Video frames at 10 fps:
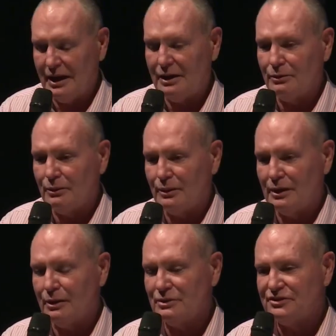then
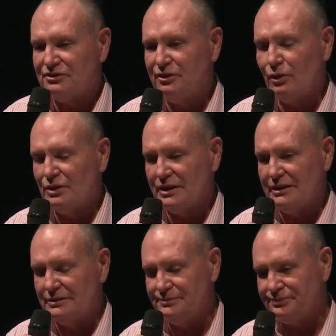when I was
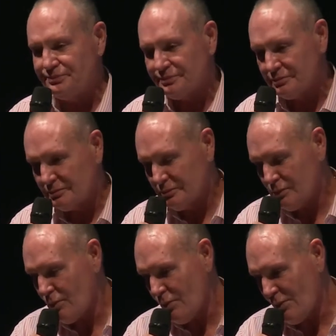14,
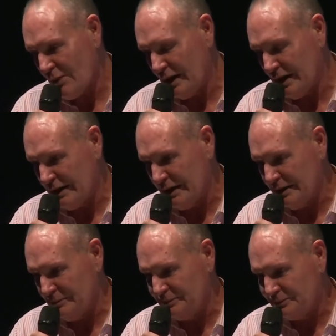
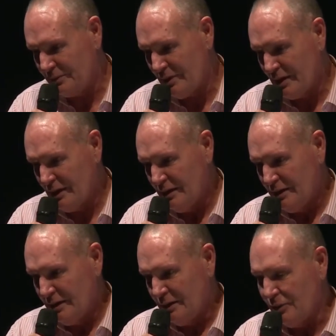I
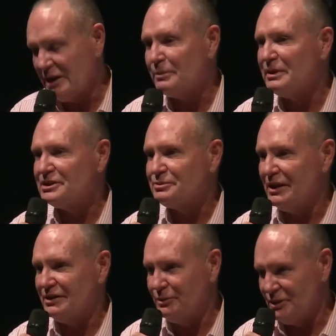went to
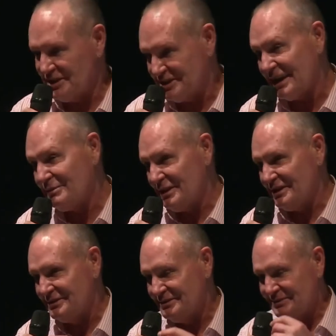Middlesbrough, they wanted to sign
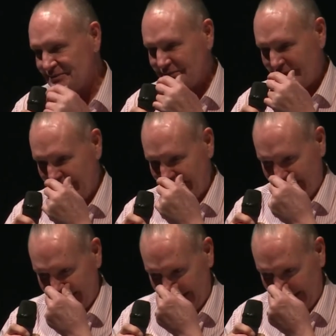me.
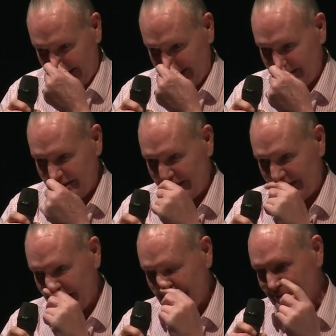
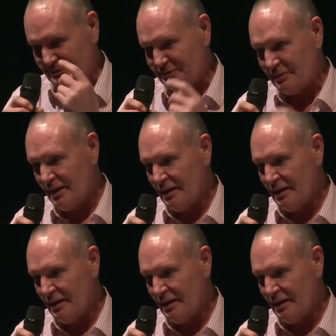And